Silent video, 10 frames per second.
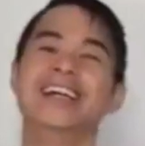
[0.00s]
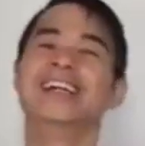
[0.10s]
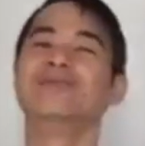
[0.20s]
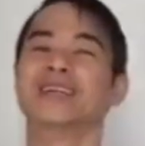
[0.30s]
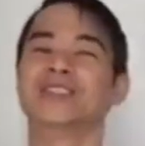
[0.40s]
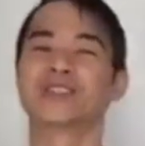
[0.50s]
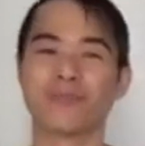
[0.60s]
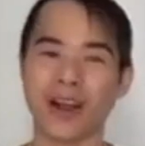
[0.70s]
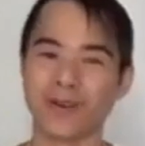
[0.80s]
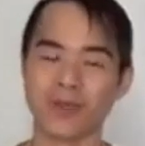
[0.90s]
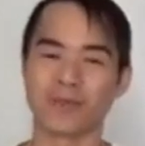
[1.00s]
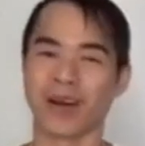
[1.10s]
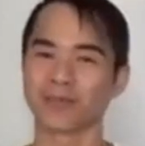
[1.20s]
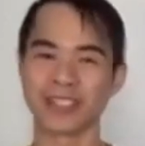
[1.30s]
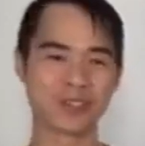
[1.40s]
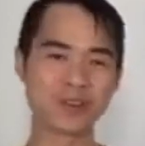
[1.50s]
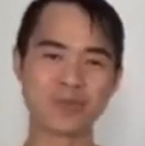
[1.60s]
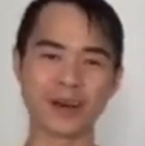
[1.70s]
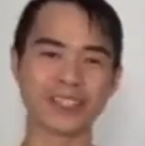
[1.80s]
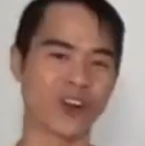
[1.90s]
But just bear with me. I'm going to do
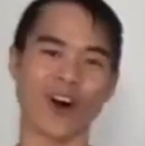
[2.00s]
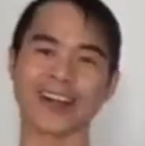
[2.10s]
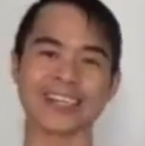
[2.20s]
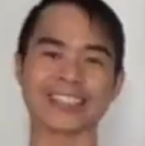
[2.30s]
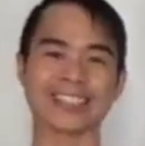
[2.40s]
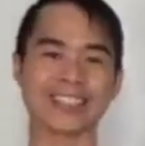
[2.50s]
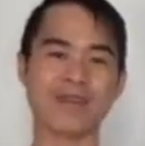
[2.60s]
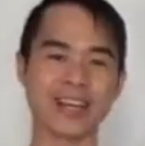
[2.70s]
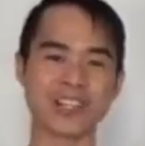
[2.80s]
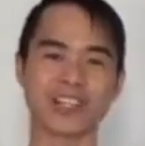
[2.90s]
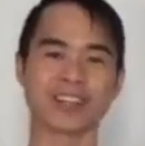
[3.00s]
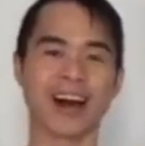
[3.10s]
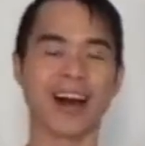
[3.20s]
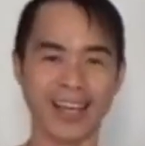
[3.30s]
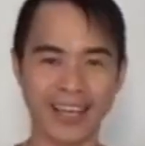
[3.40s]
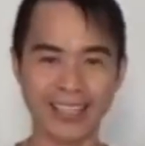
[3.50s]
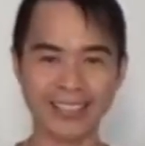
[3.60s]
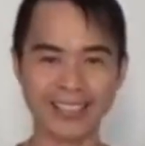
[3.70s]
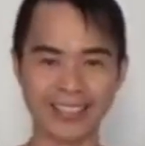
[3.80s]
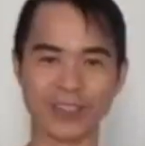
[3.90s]
my darndest to make sure that it
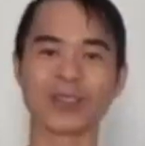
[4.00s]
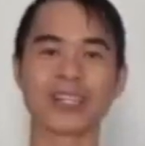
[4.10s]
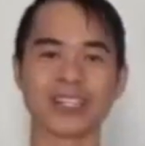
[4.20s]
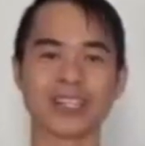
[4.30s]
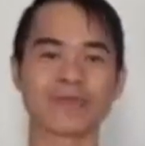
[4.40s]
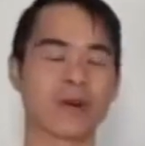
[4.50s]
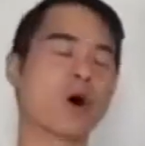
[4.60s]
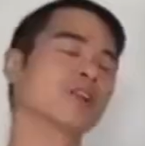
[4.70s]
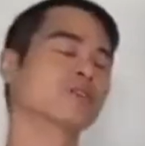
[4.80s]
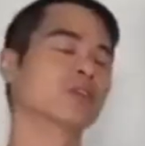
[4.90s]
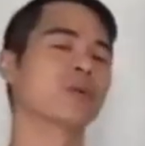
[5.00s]
is still clear for all of you.